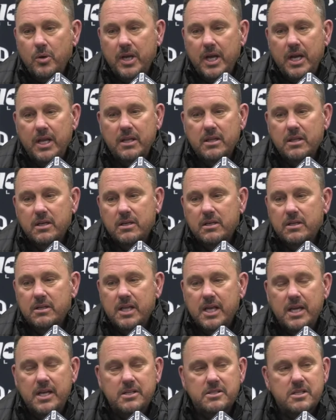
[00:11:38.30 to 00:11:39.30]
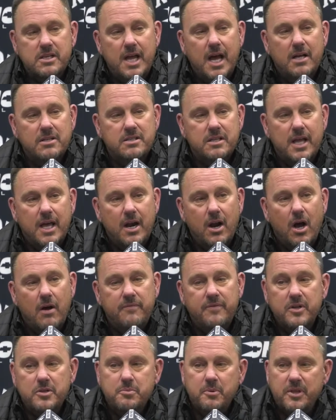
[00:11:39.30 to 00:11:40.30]
getting the ins and outs of that
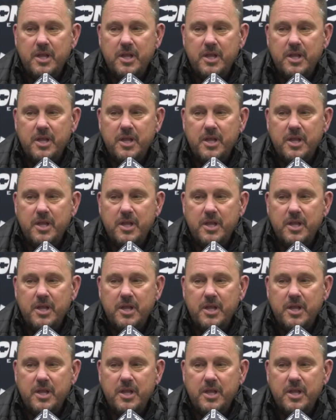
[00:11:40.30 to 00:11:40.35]
offense.